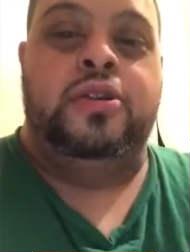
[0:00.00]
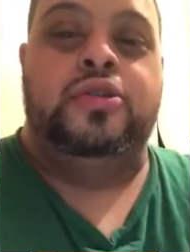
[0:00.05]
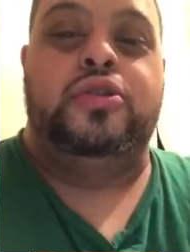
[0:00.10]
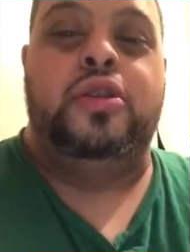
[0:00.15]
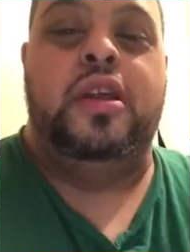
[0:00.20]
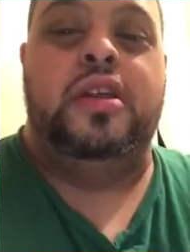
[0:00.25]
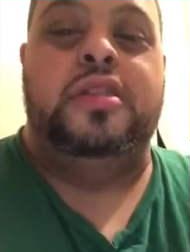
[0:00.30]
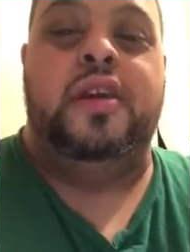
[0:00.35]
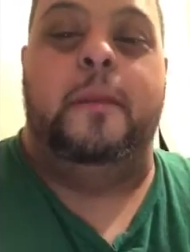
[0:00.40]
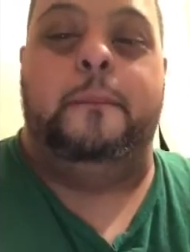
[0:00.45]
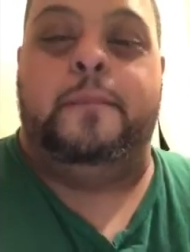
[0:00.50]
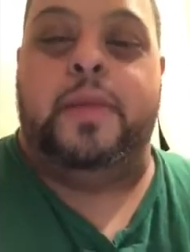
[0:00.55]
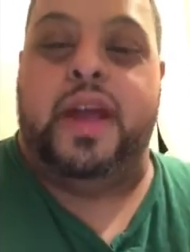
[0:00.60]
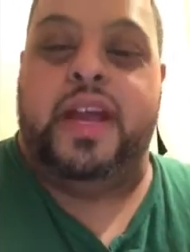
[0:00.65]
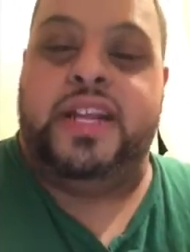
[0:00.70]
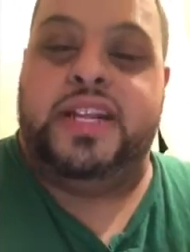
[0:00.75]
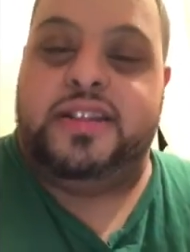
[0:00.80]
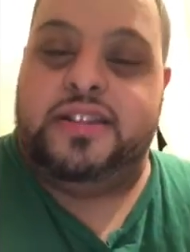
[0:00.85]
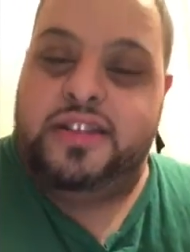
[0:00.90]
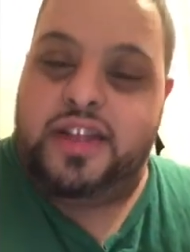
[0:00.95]
you know that
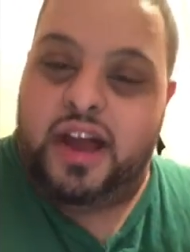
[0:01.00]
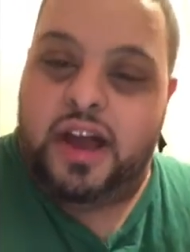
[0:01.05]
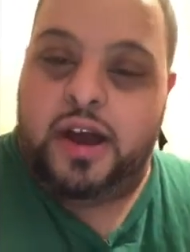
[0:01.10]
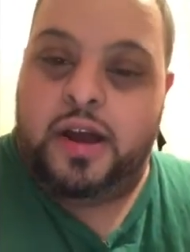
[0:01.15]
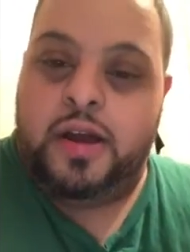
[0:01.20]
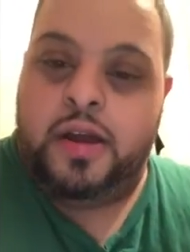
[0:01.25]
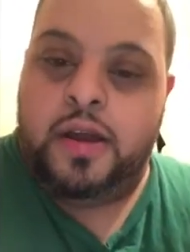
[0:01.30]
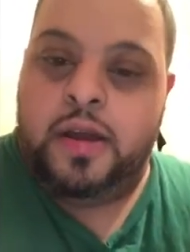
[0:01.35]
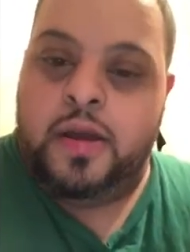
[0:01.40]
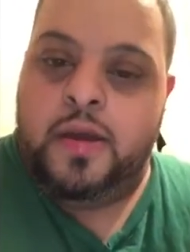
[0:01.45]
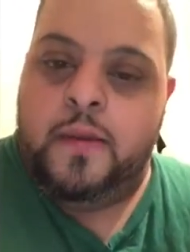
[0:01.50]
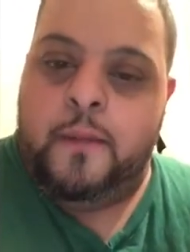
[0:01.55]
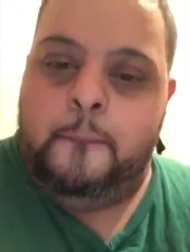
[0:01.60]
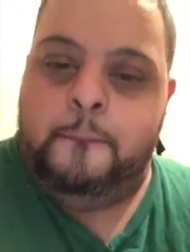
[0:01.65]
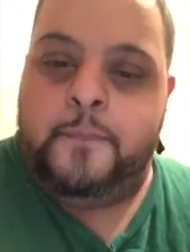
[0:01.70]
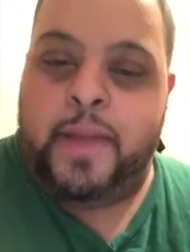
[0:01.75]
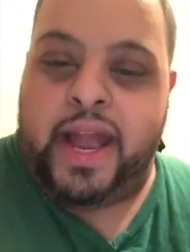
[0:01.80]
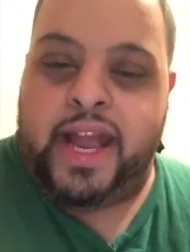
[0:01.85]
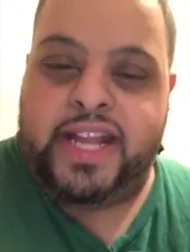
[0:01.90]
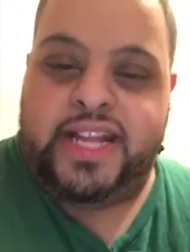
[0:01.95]
place, the
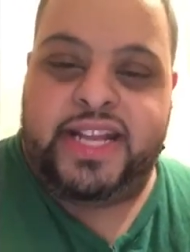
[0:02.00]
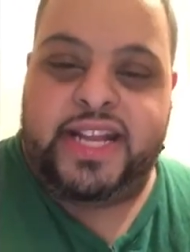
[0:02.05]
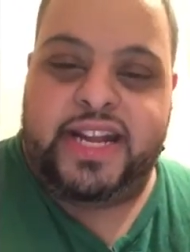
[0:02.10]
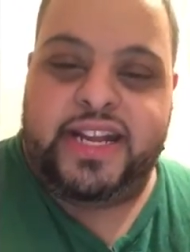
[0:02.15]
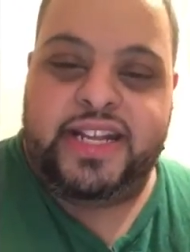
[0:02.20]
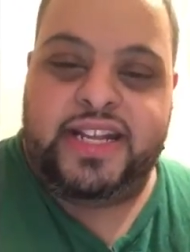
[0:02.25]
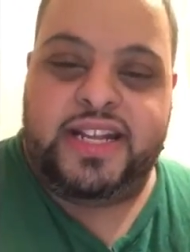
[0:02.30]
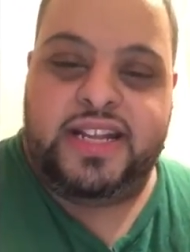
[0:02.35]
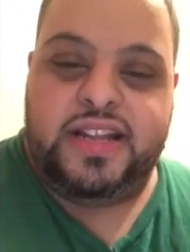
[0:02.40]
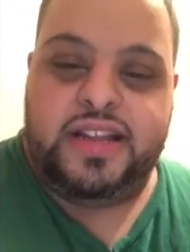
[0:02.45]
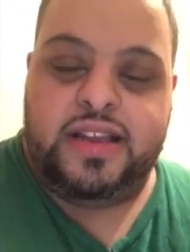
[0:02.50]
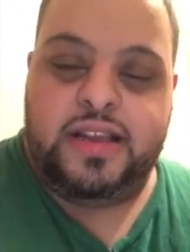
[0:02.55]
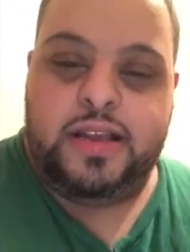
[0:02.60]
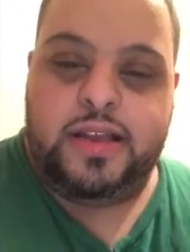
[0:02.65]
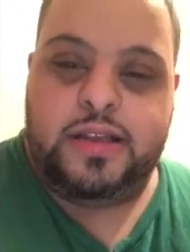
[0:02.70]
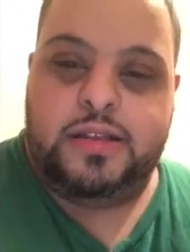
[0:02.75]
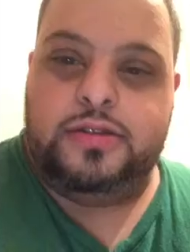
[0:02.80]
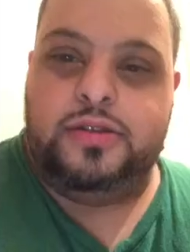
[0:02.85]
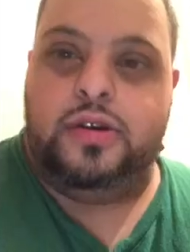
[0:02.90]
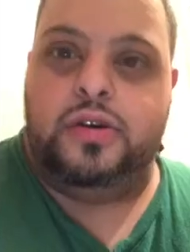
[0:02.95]
Macy's?
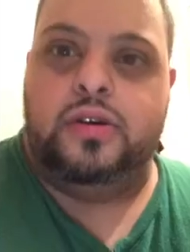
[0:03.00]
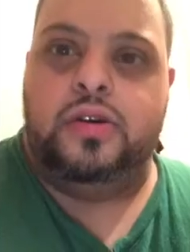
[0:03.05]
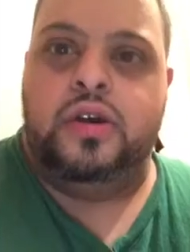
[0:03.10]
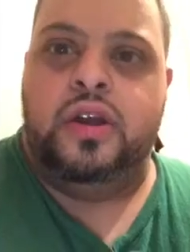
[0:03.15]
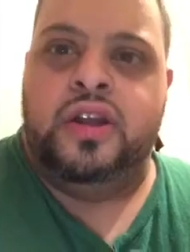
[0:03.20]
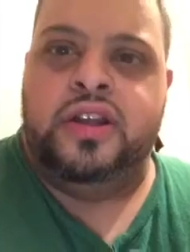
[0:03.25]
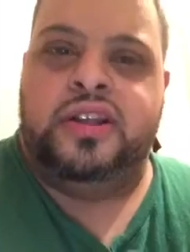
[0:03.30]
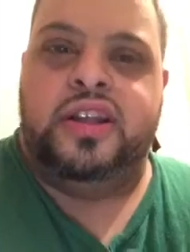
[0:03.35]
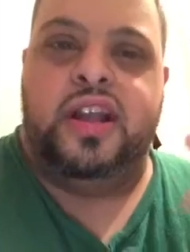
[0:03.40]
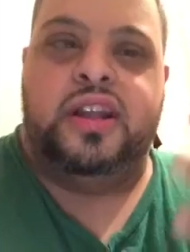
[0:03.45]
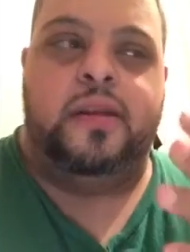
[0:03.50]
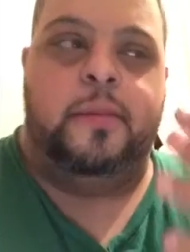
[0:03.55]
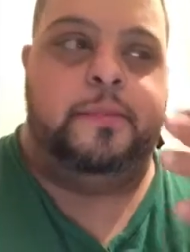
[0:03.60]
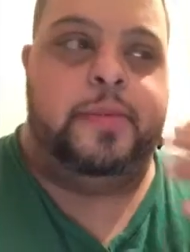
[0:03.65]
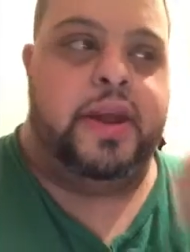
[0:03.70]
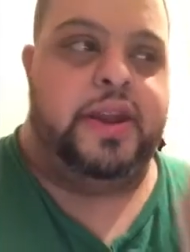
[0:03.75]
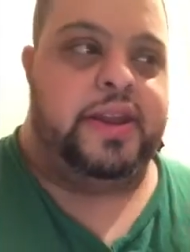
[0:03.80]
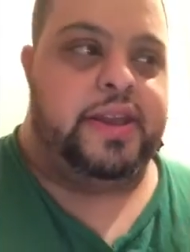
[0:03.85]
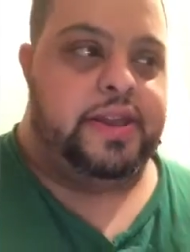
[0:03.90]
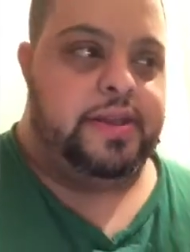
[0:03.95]
No, Sister
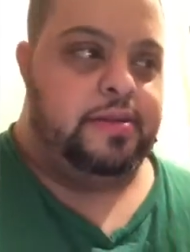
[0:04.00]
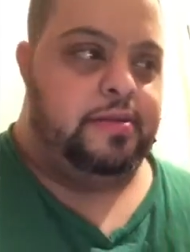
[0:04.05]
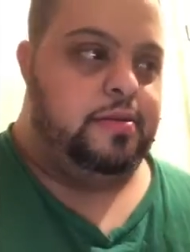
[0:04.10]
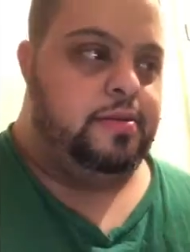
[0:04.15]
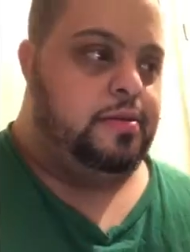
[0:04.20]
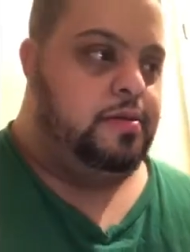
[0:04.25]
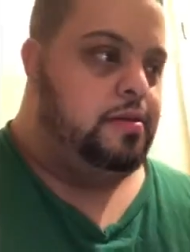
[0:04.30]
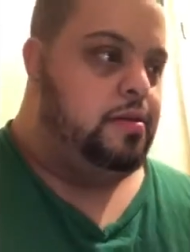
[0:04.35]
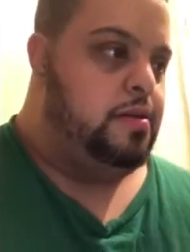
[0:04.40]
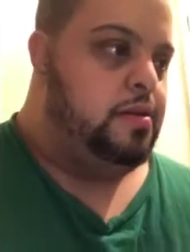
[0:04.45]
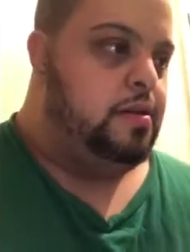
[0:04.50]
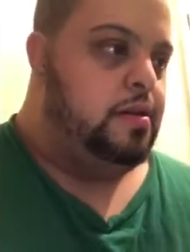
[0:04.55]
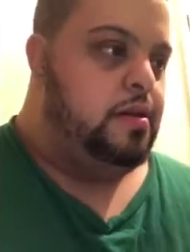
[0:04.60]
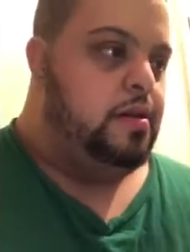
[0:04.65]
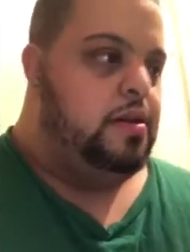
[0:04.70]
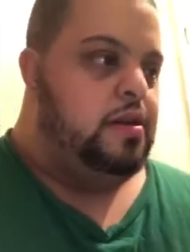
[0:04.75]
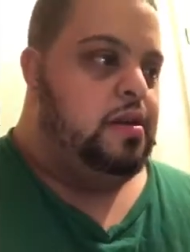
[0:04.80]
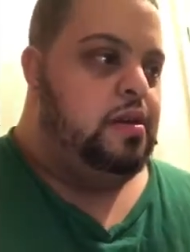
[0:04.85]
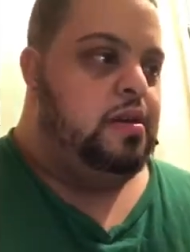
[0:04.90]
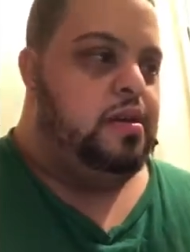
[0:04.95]
Benny.
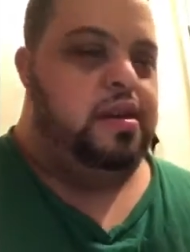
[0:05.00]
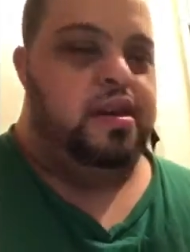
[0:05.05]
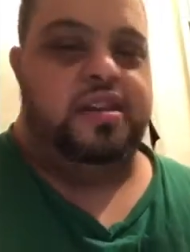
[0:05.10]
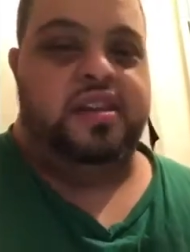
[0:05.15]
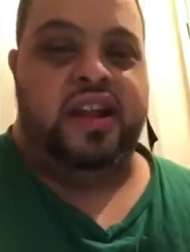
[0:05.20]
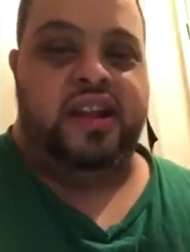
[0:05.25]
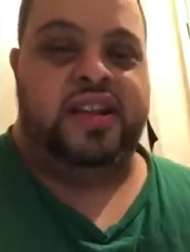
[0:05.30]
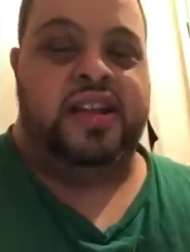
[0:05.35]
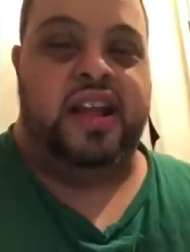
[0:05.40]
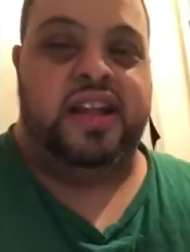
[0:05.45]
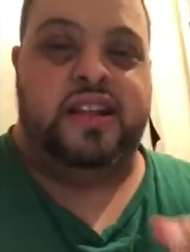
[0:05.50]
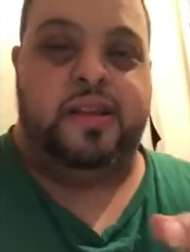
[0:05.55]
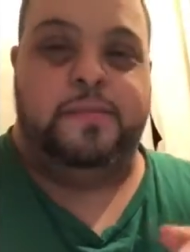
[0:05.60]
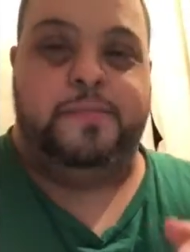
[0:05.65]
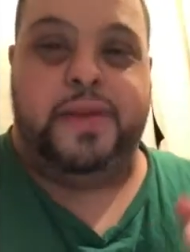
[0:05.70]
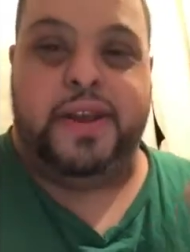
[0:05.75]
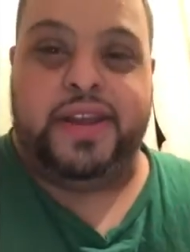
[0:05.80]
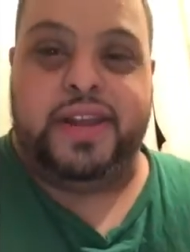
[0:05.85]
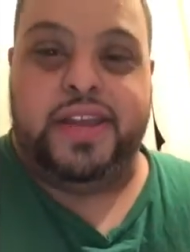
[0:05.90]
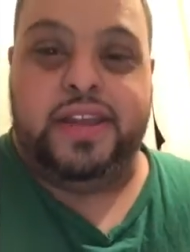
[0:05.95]
Yeah, the Sister
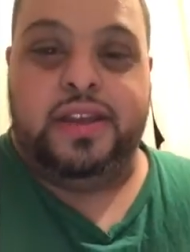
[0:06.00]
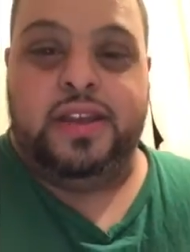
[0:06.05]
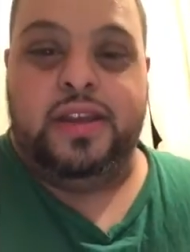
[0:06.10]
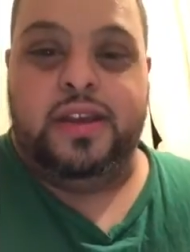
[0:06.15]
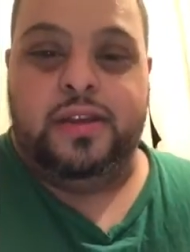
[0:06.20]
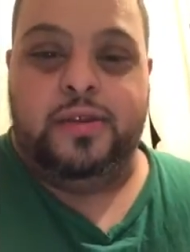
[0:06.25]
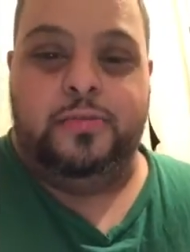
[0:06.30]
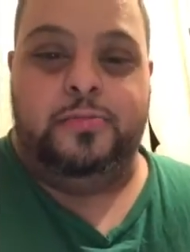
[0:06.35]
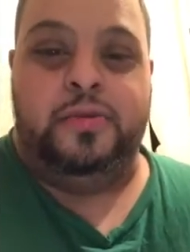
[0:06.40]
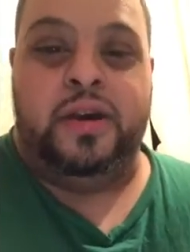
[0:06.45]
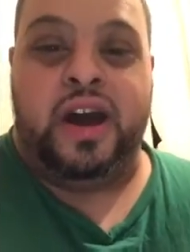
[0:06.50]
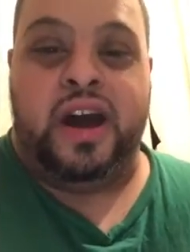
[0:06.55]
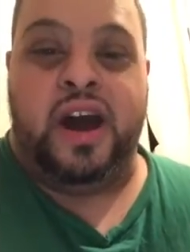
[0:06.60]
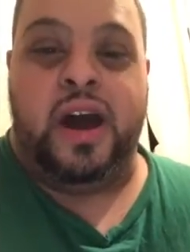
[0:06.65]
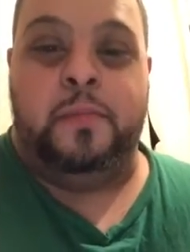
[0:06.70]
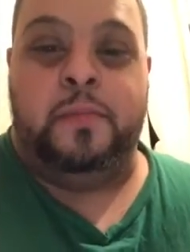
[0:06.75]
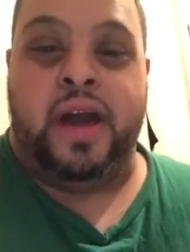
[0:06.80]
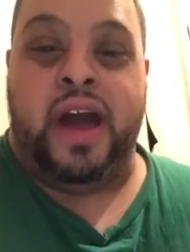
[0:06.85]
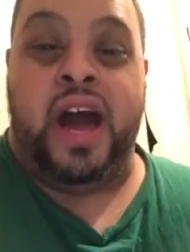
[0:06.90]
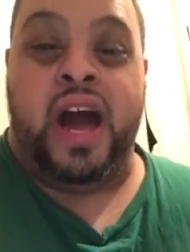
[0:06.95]
Benny, where
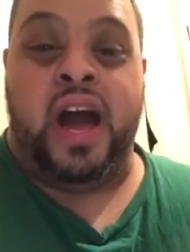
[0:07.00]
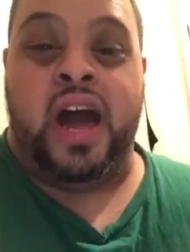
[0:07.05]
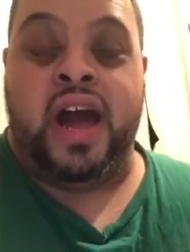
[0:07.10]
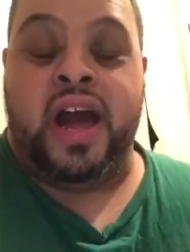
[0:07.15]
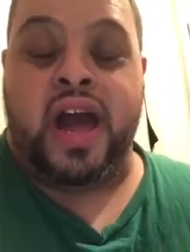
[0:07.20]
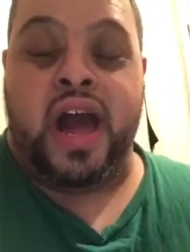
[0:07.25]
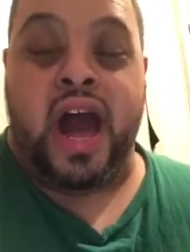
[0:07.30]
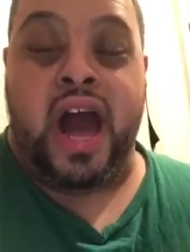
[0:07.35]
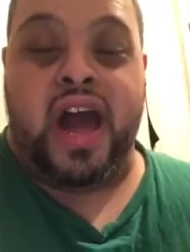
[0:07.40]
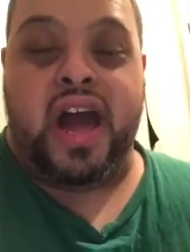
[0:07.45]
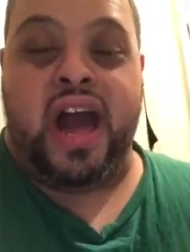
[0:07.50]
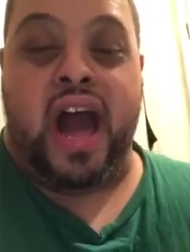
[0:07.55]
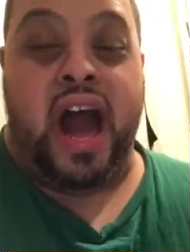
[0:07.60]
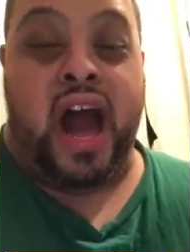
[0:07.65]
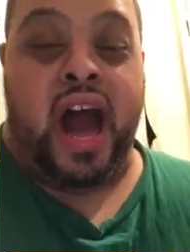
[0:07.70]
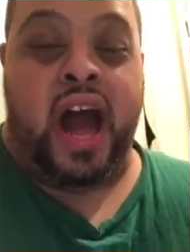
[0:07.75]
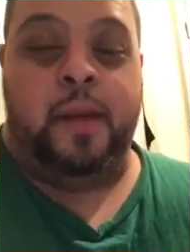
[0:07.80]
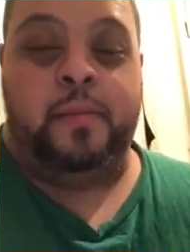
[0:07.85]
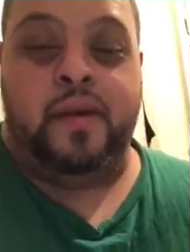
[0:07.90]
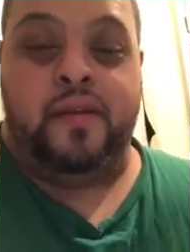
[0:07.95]

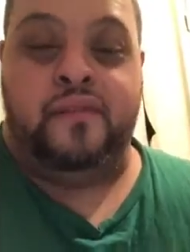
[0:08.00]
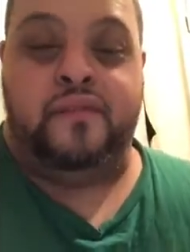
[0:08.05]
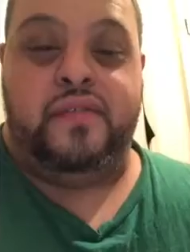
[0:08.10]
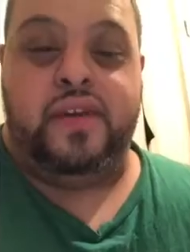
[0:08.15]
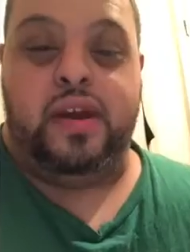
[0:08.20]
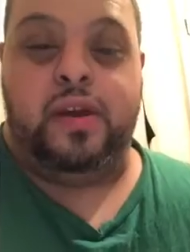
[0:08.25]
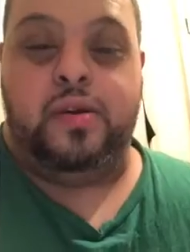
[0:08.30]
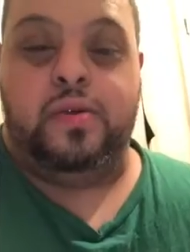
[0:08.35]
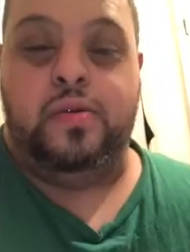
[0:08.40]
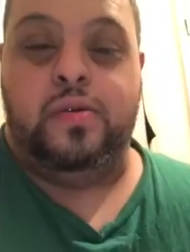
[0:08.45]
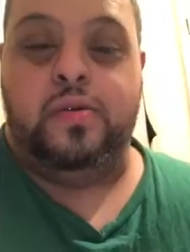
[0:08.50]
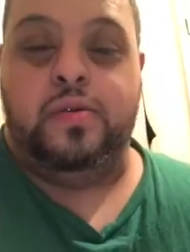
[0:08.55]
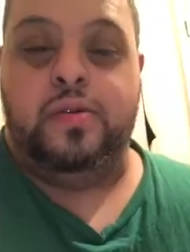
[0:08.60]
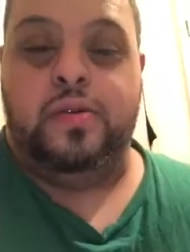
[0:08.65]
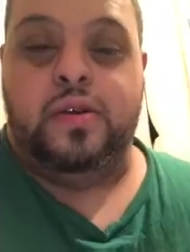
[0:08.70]
Ahmed fell.